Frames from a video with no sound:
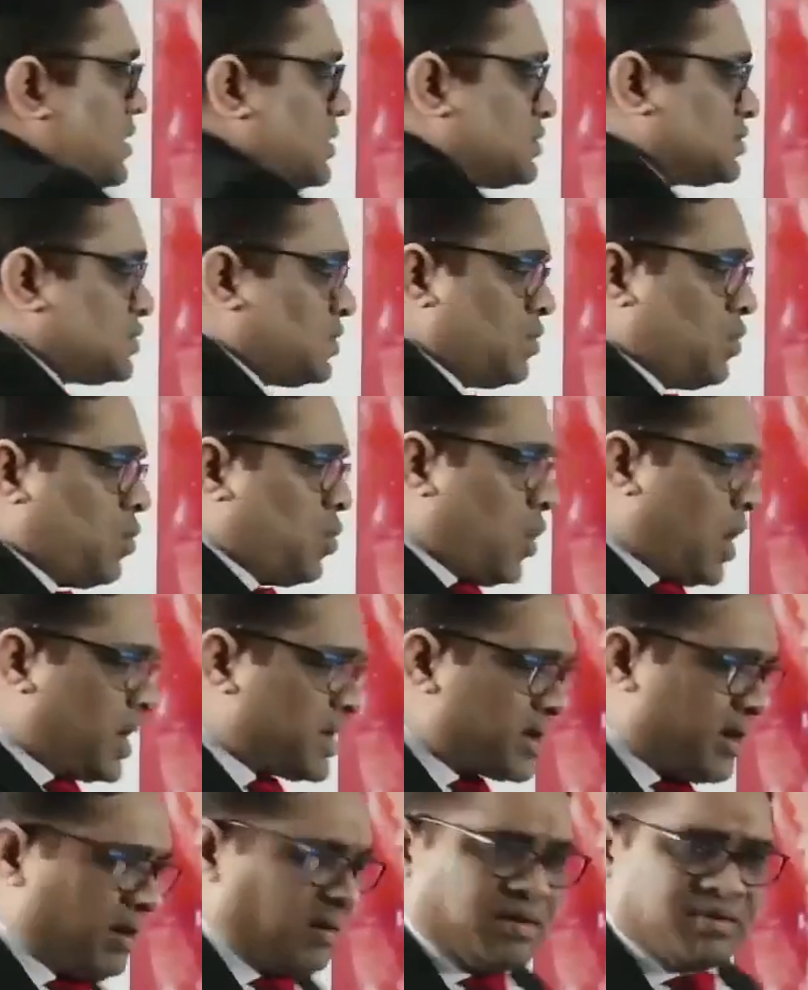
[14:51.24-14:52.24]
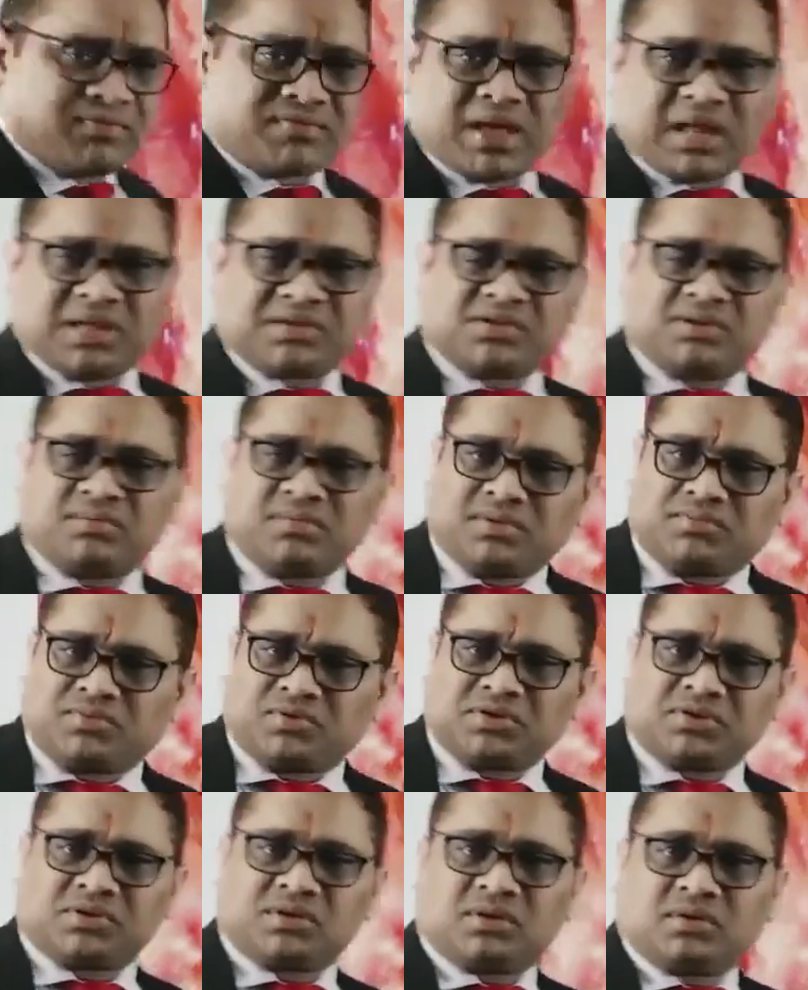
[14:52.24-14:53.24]
So what kind of calcium
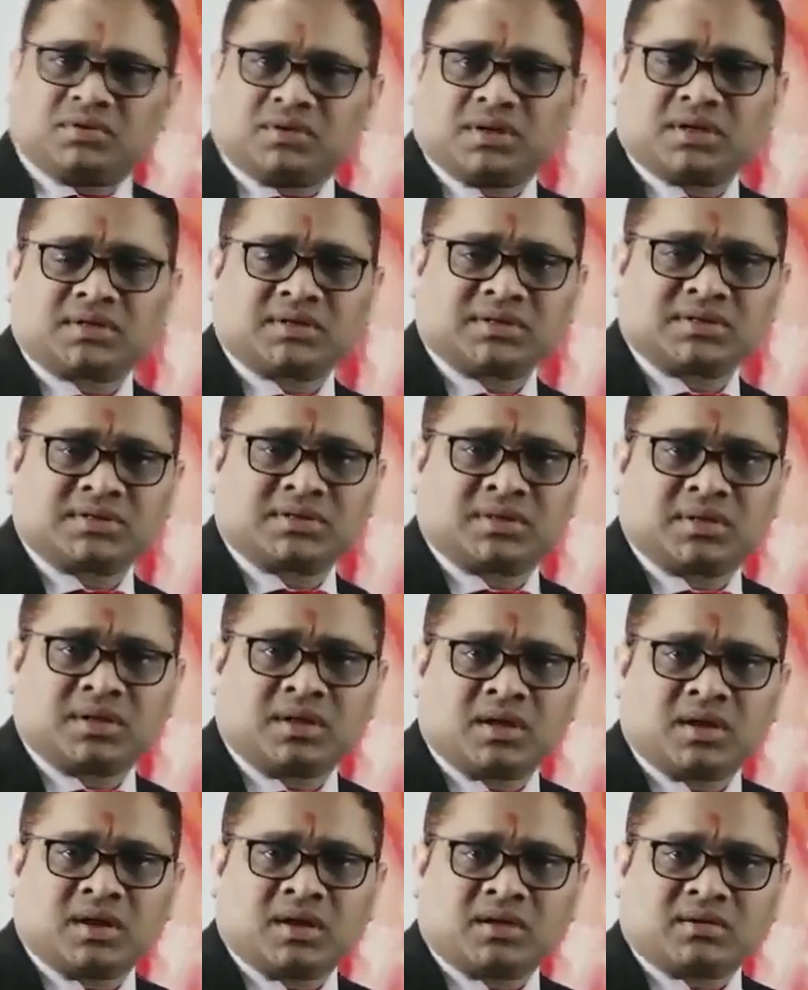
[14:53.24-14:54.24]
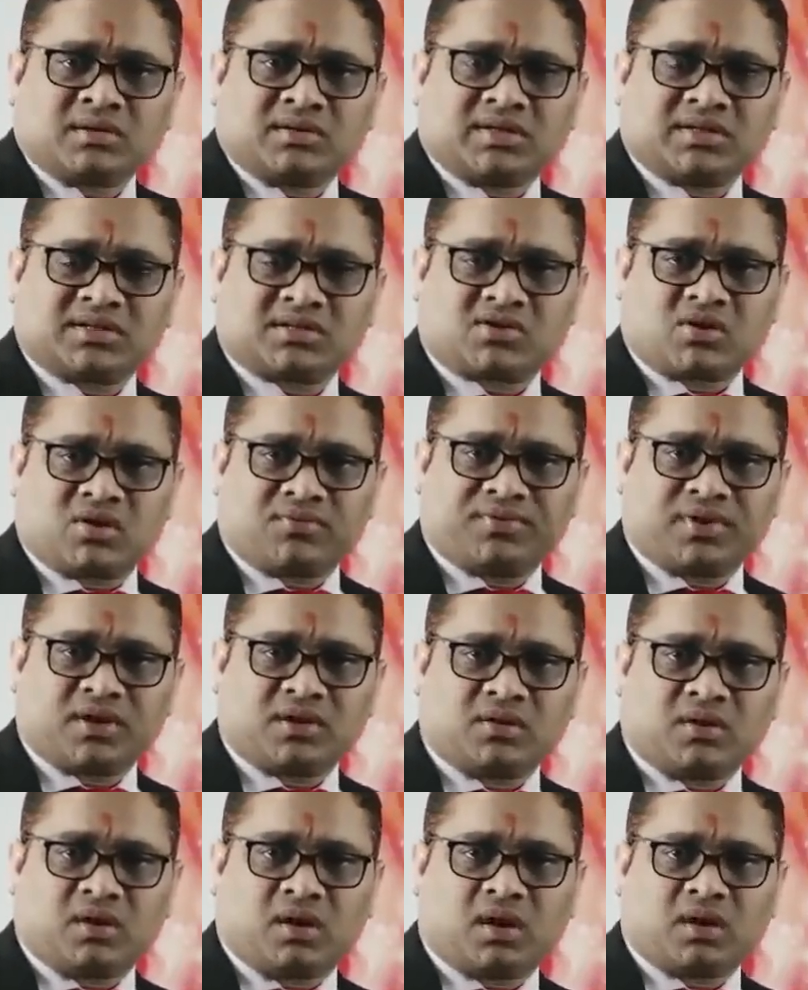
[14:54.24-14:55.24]
deposition? It is dystrophic
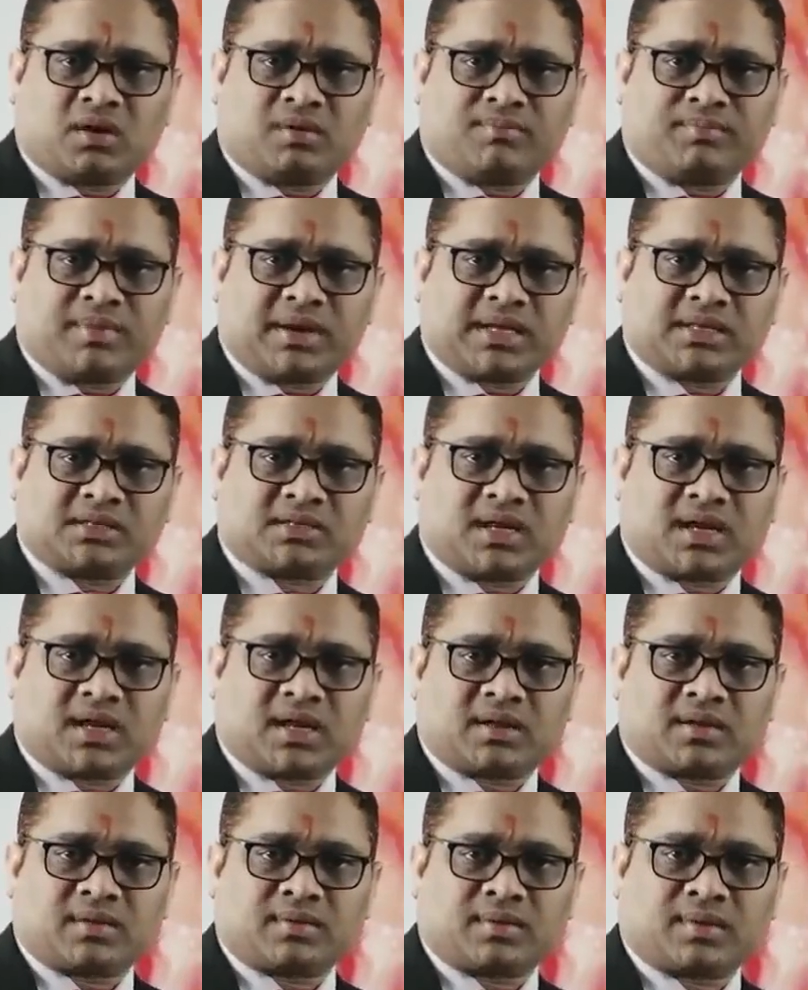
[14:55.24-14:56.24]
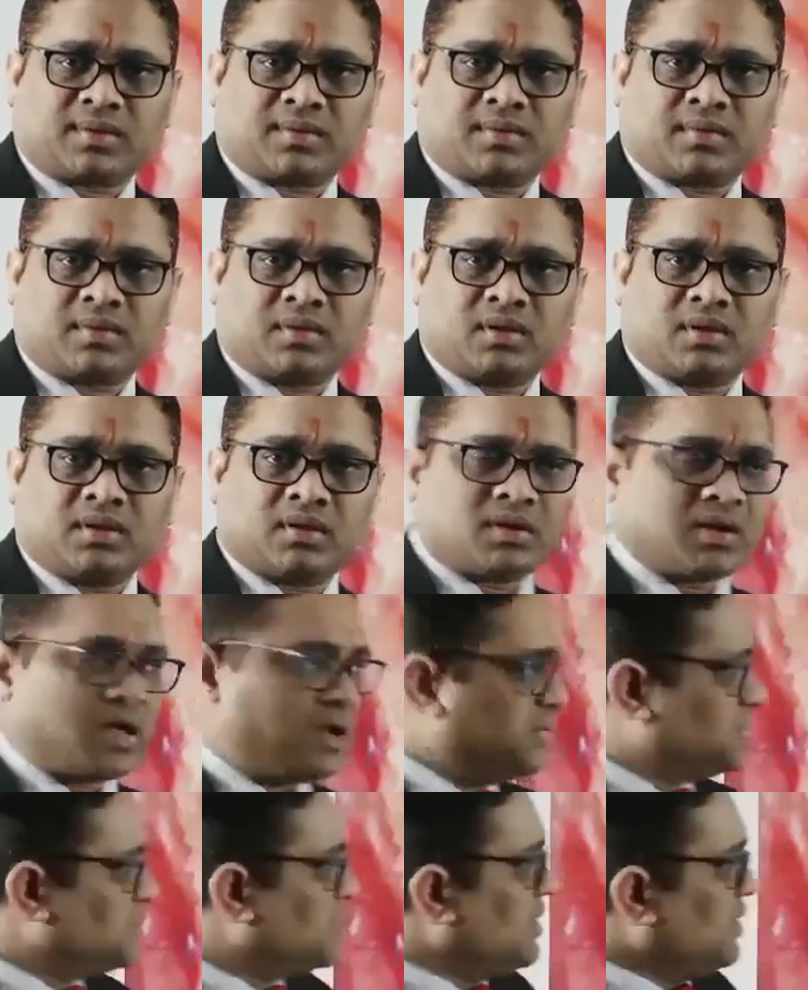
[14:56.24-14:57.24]
or metastatic? Can
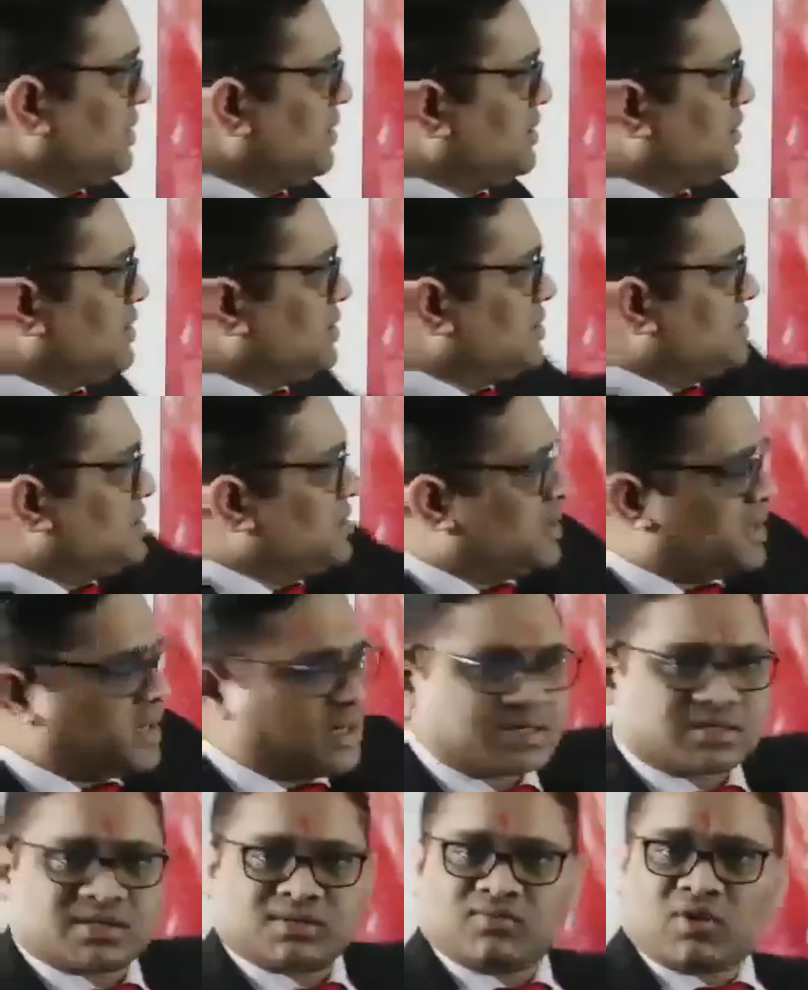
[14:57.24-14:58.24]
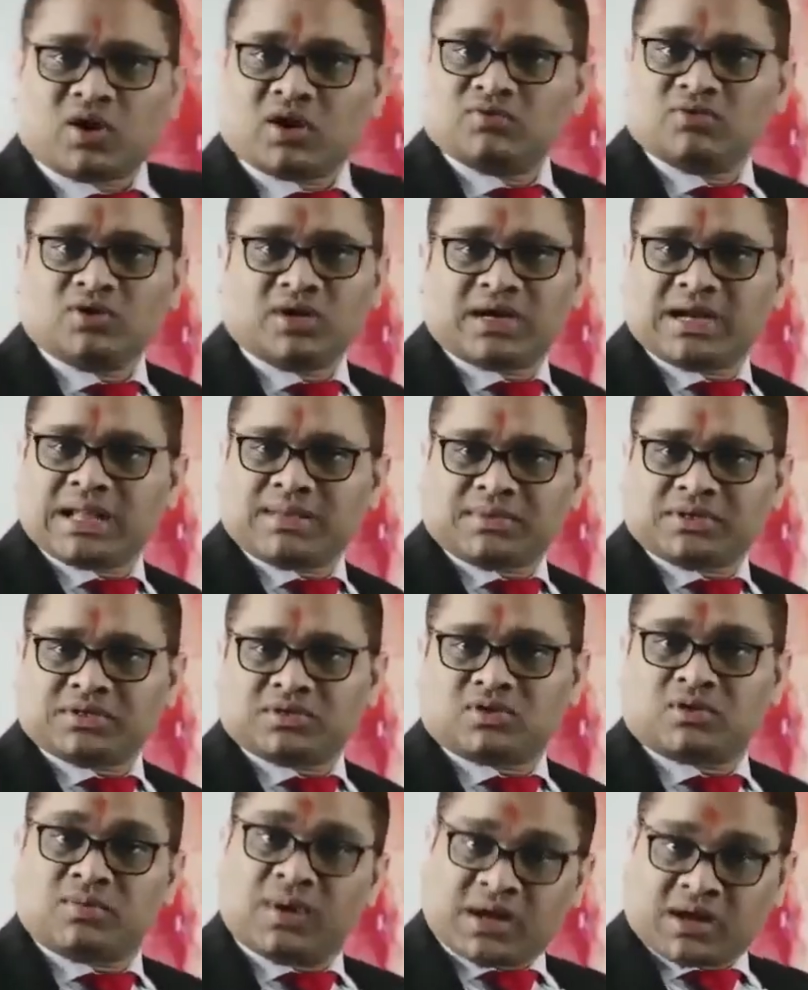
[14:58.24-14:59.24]
you see? It's the valvular damage,
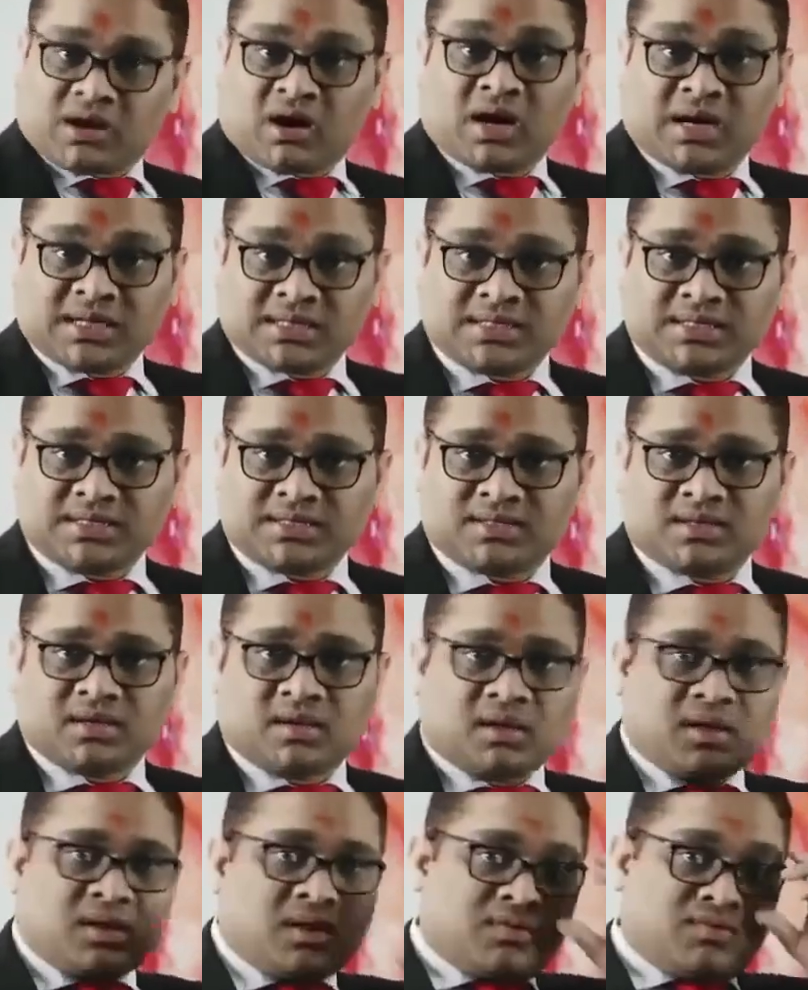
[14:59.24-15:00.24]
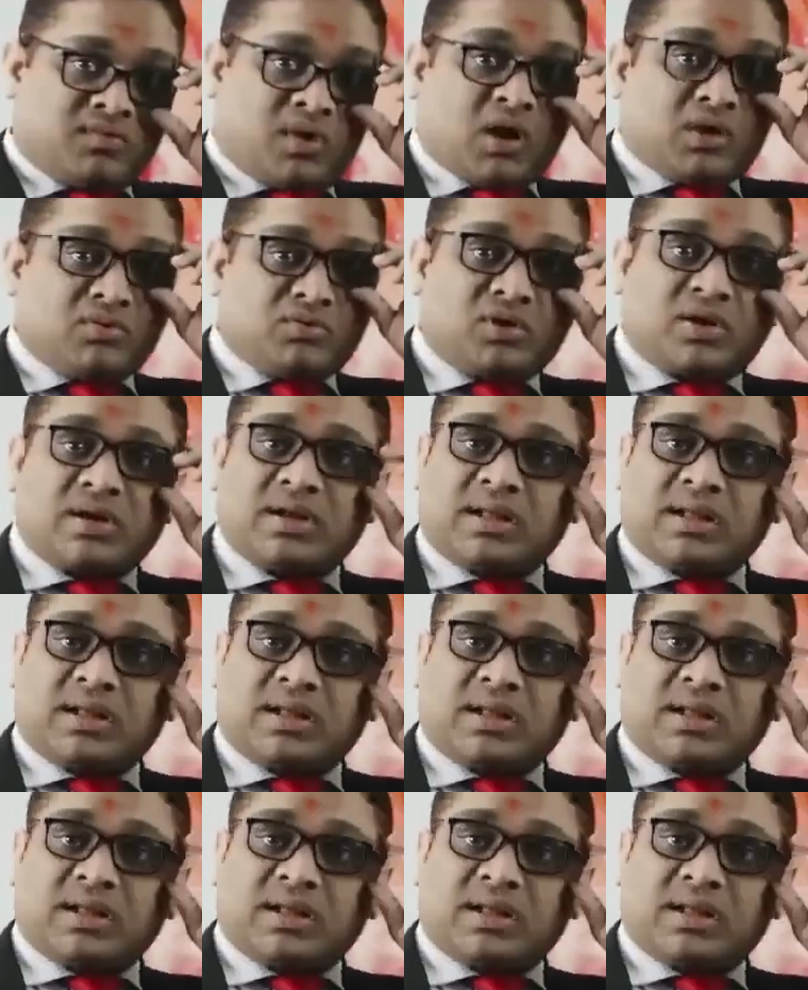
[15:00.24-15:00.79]
rheumatic heart disease, valvular